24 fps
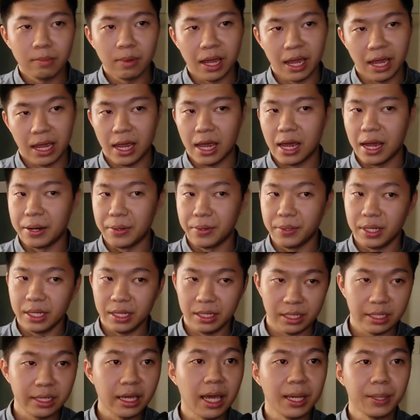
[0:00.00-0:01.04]
I already
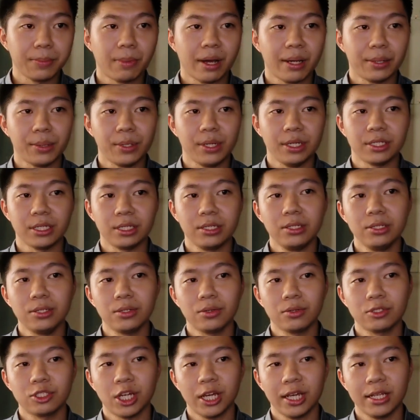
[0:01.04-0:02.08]
gave my reasons to
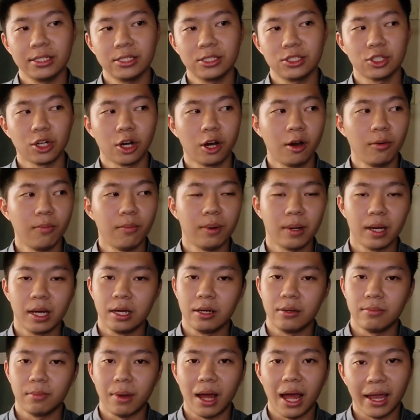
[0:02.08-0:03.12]
change job.
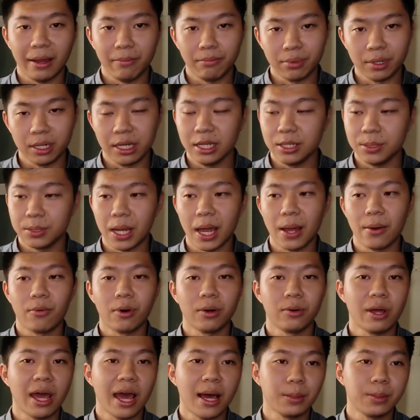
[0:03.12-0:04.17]
I believe everyone
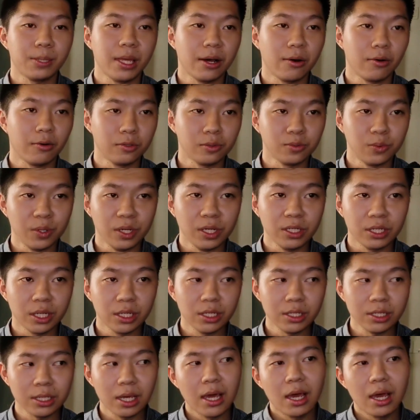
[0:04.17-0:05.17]
have their own reasons.